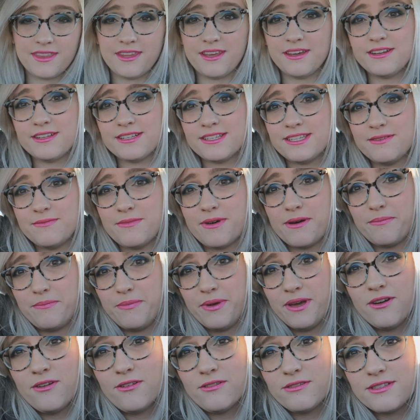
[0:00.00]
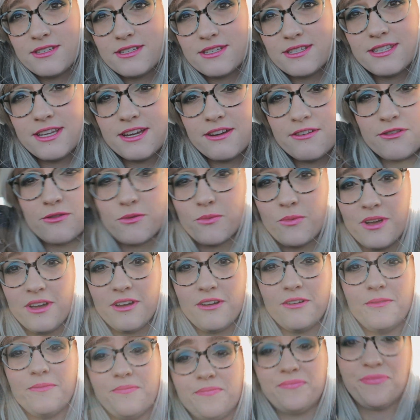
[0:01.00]
I need to see my big old steering
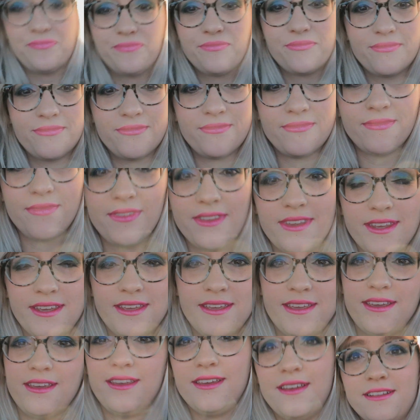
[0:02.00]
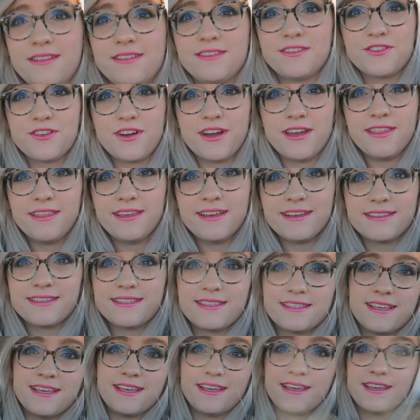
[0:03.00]
wheel. Let's try
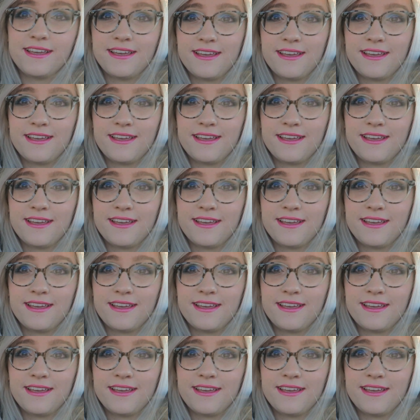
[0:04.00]
this.